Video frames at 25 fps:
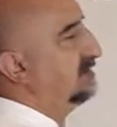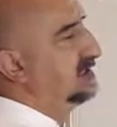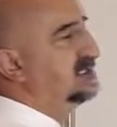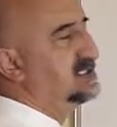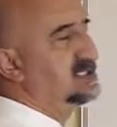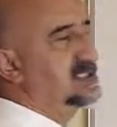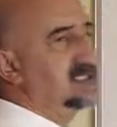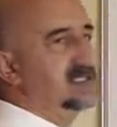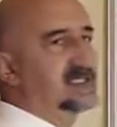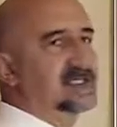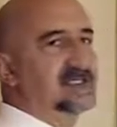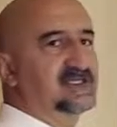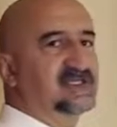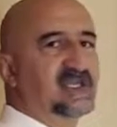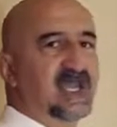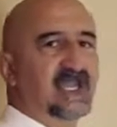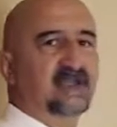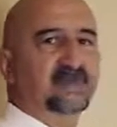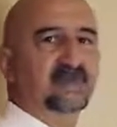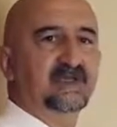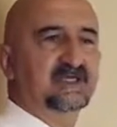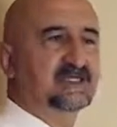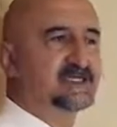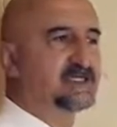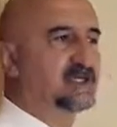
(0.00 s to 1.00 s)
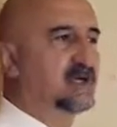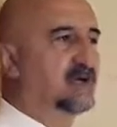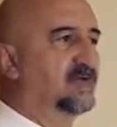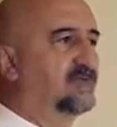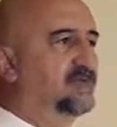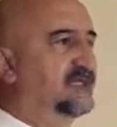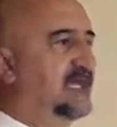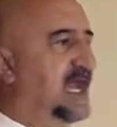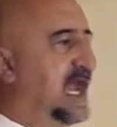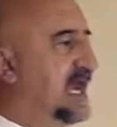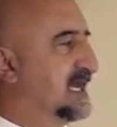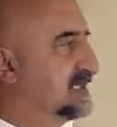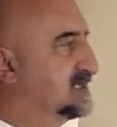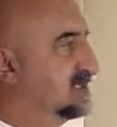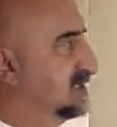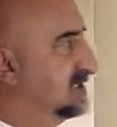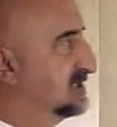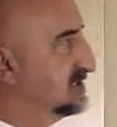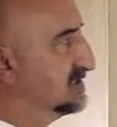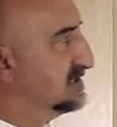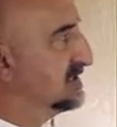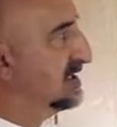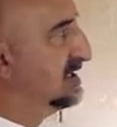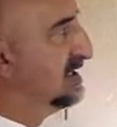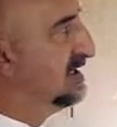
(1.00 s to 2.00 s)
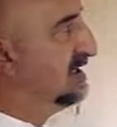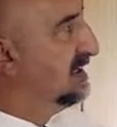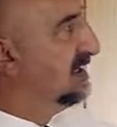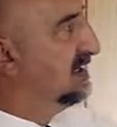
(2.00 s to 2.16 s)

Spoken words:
this segment of the axis.